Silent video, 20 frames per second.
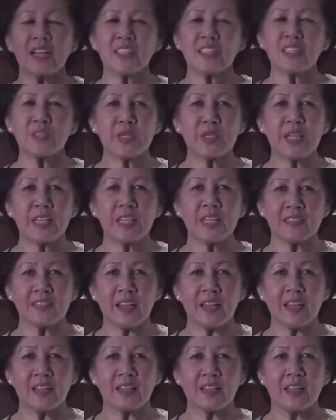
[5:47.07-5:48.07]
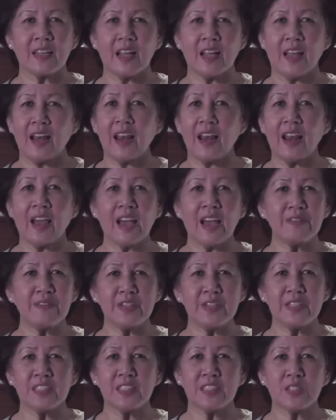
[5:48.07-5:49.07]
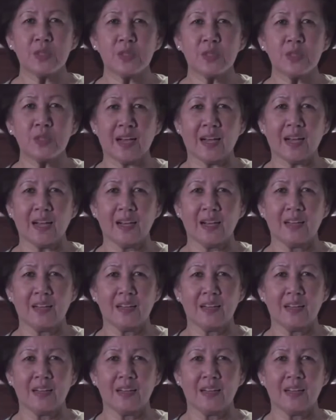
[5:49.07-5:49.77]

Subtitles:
Buddha said, life is dukkha,